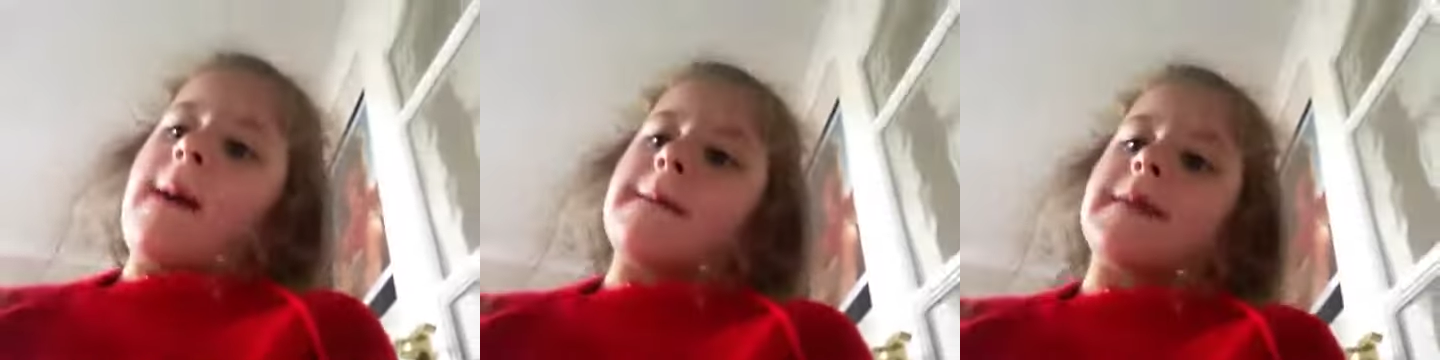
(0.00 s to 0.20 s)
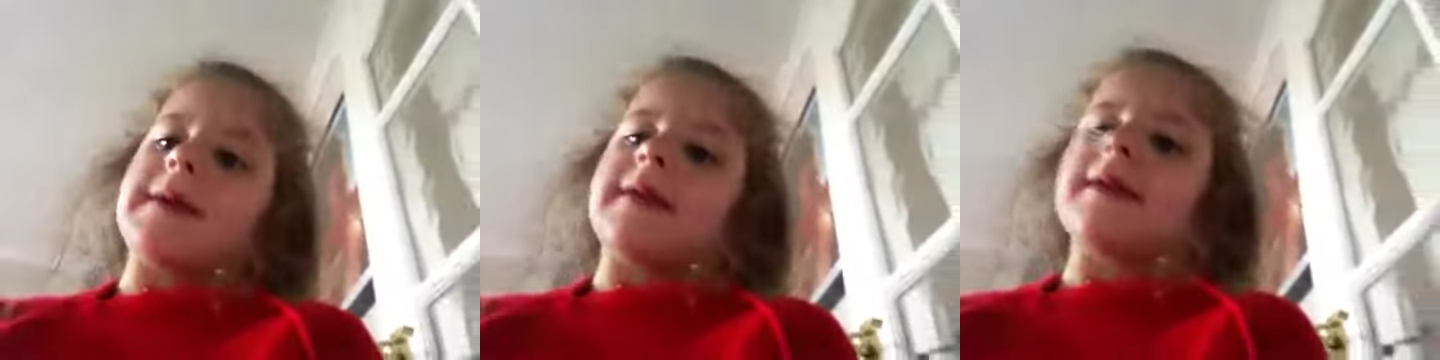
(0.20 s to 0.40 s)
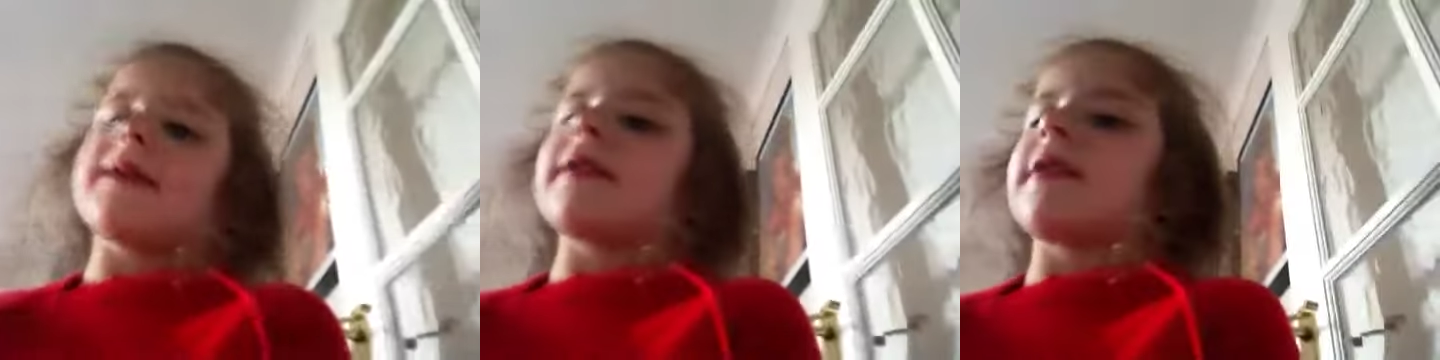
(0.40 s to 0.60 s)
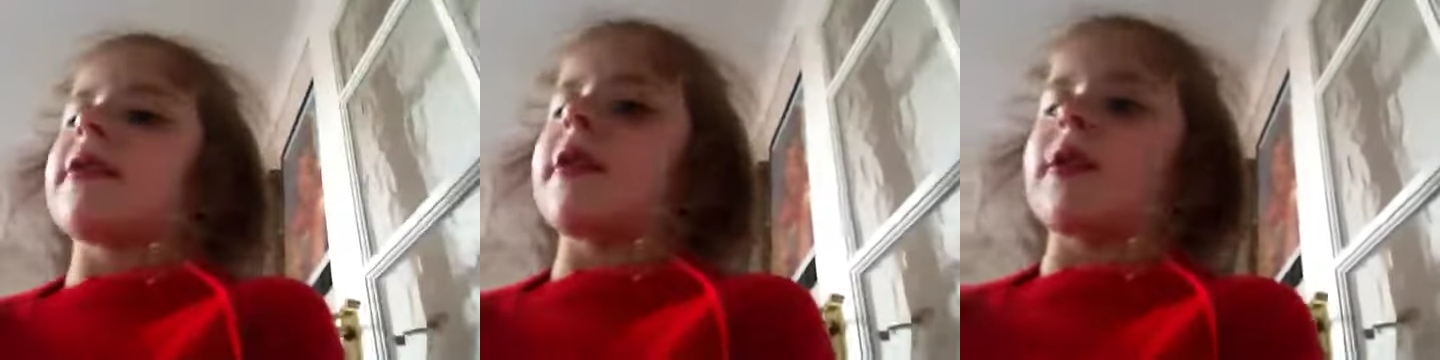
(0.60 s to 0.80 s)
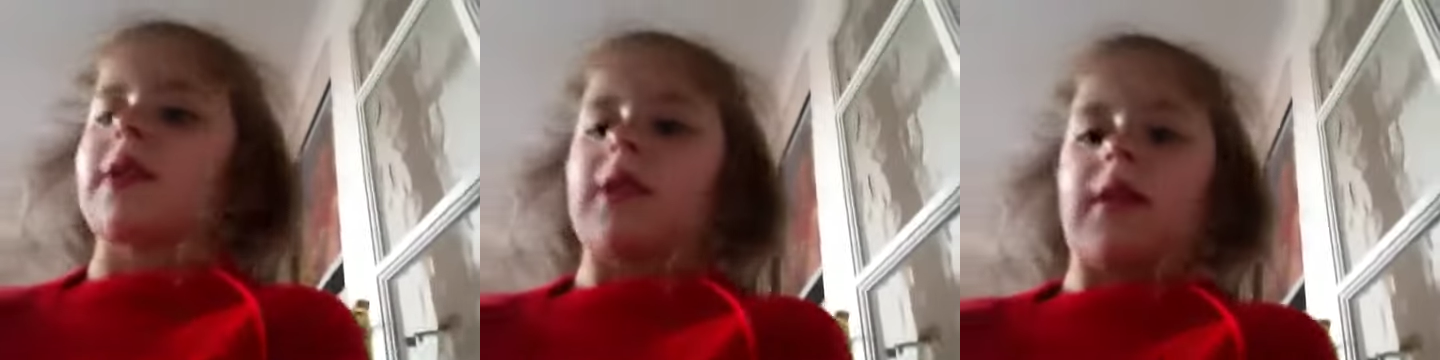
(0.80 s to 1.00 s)
But this is
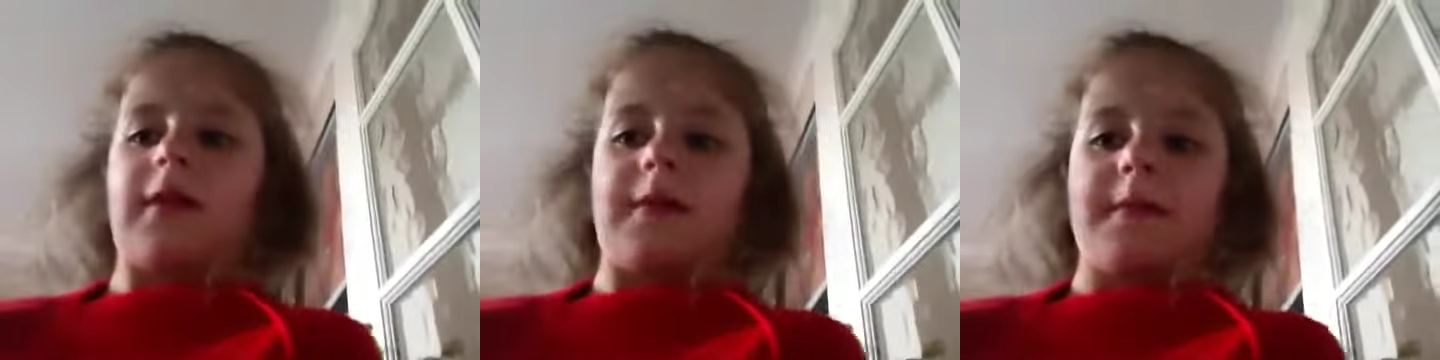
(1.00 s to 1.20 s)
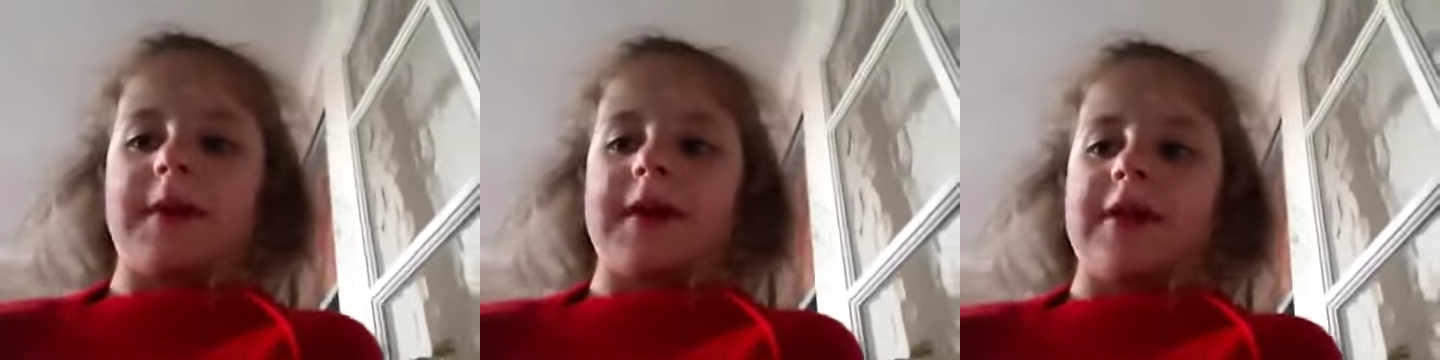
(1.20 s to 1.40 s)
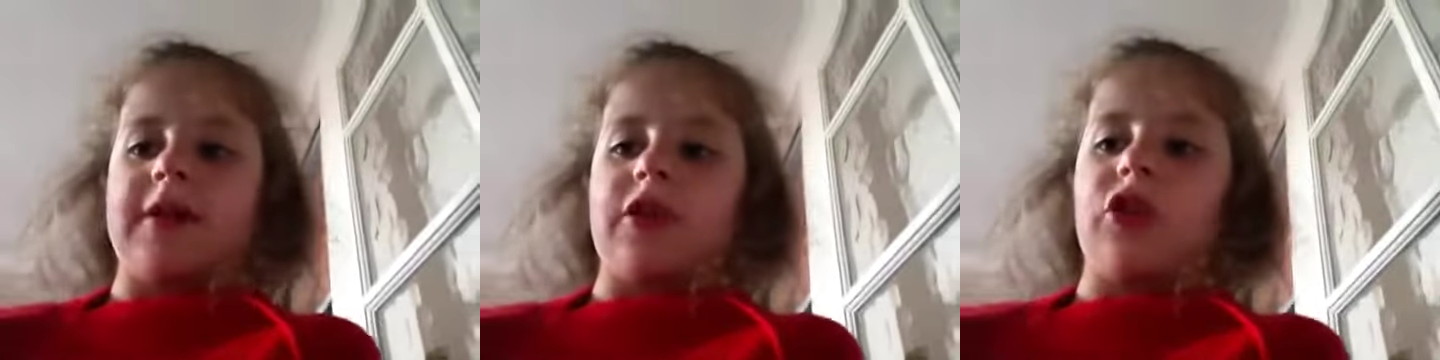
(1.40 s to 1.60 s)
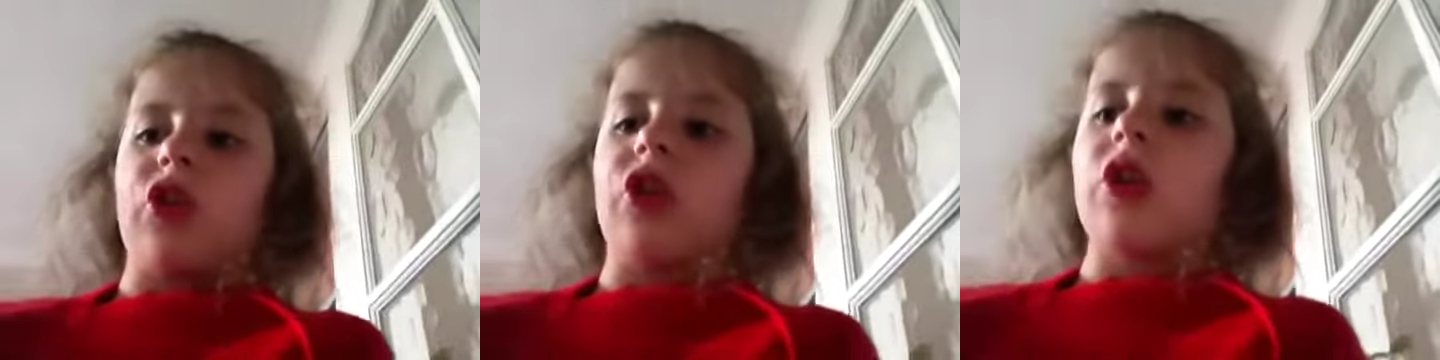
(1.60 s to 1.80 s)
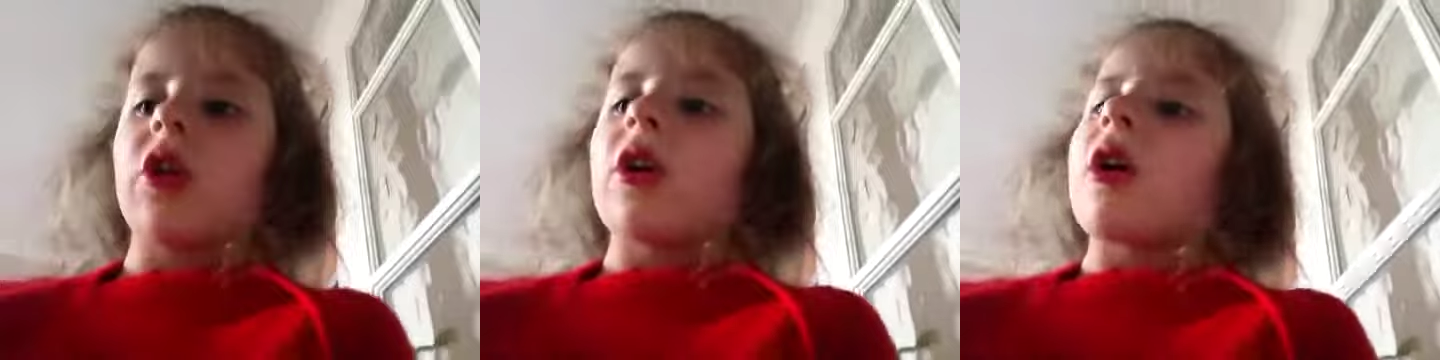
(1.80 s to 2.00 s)
just a
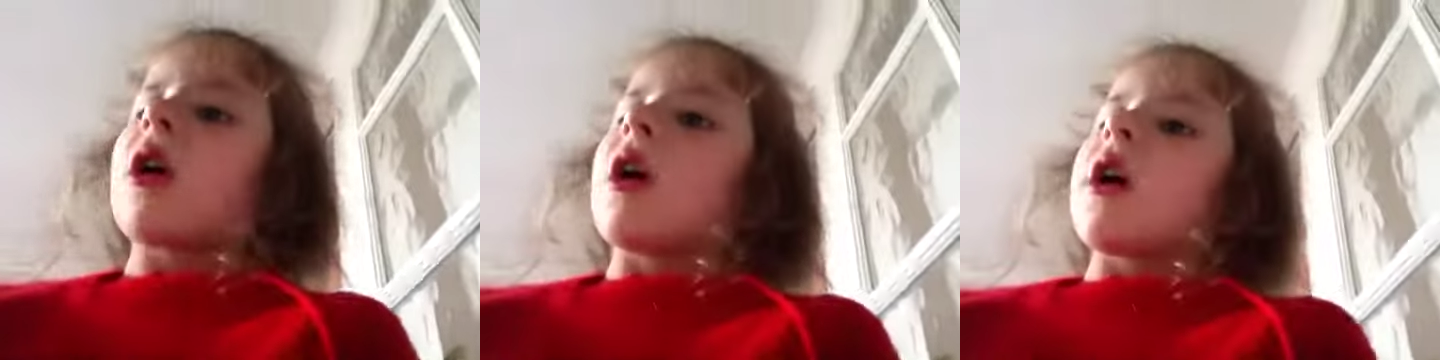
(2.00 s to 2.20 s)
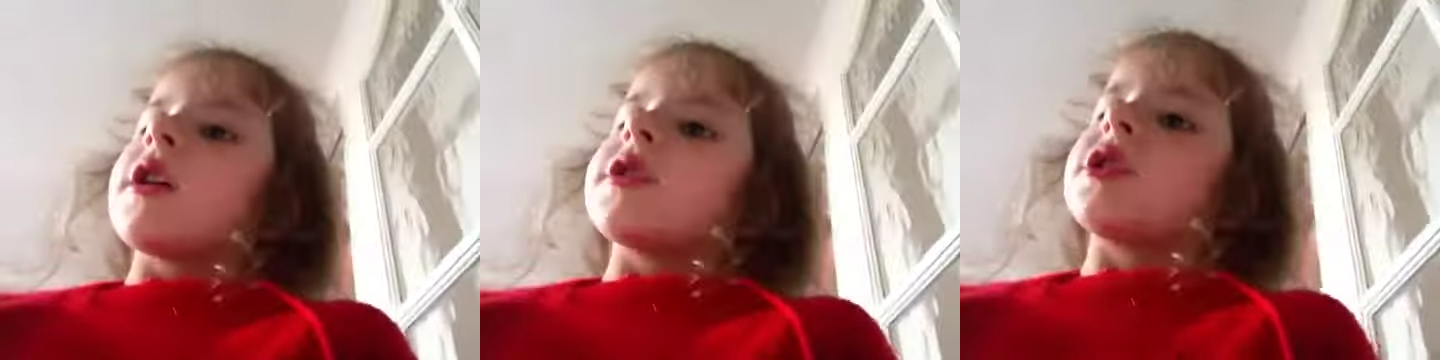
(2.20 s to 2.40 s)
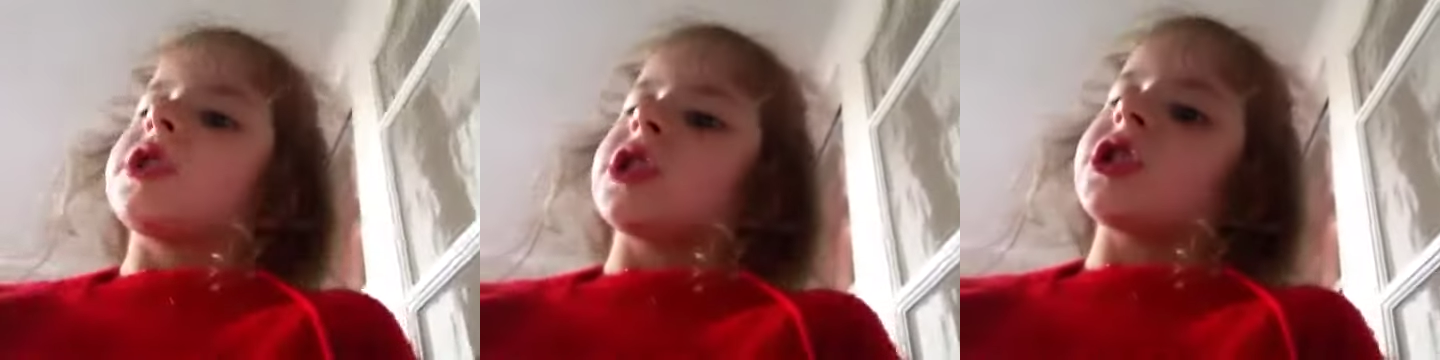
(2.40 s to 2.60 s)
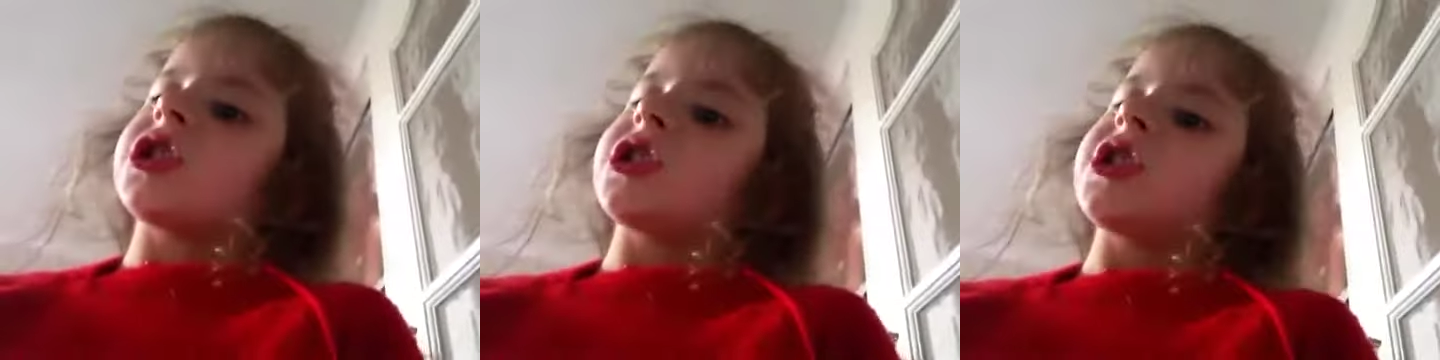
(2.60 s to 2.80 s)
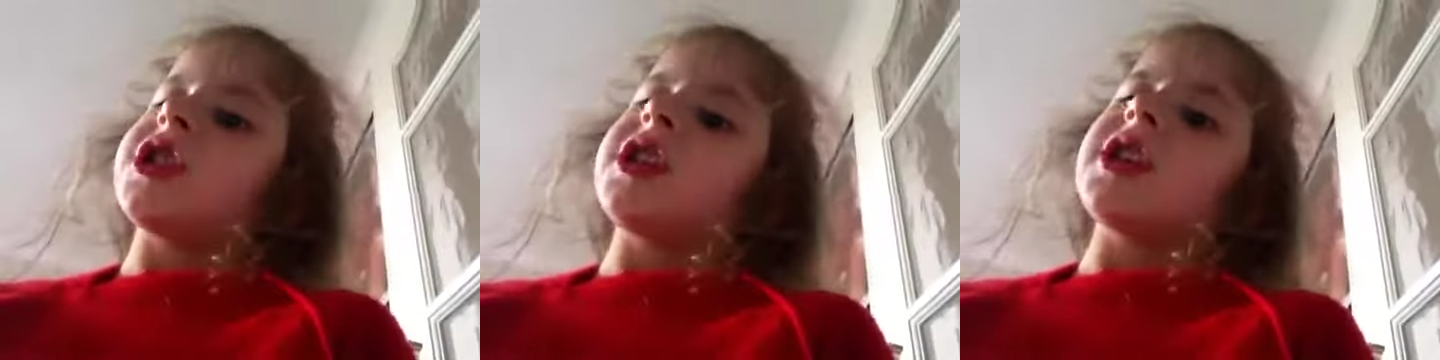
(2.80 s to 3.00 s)
speech. So
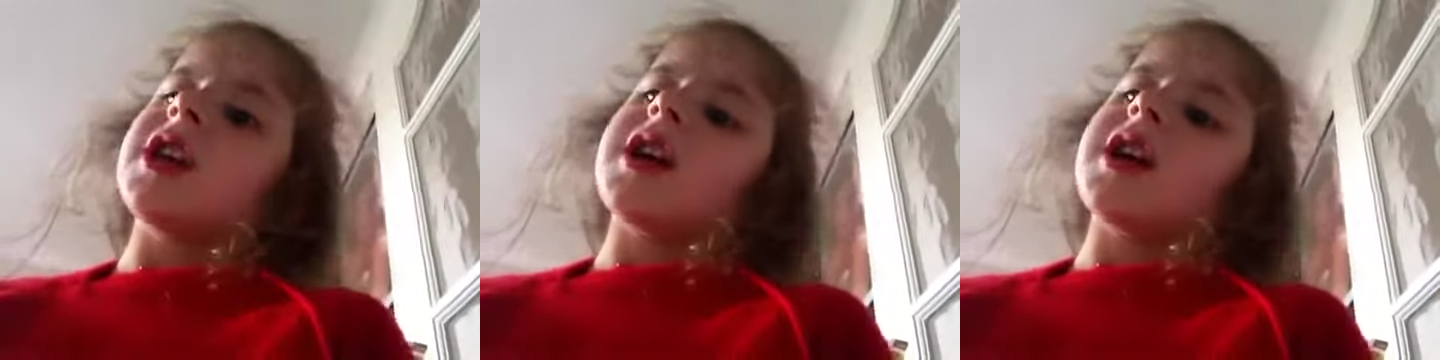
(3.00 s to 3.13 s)
she